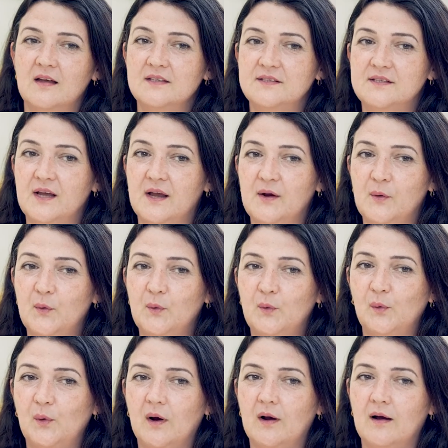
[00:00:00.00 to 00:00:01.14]

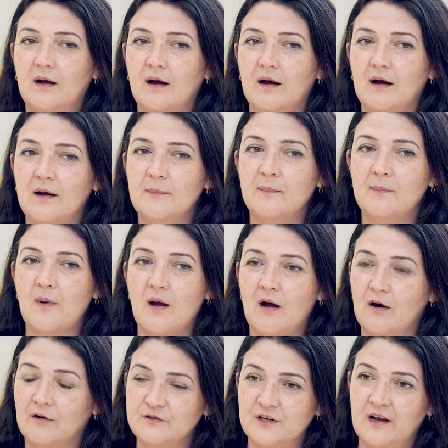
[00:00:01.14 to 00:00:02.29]
So I'm
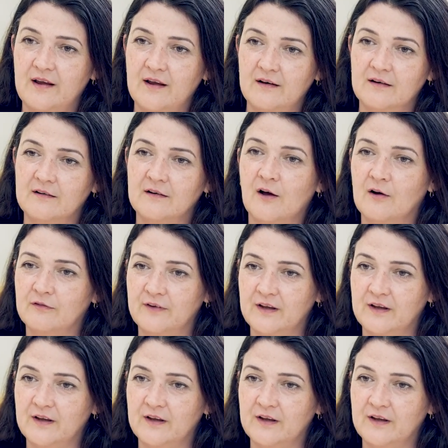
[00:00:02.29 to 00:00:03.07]
half Chilean and half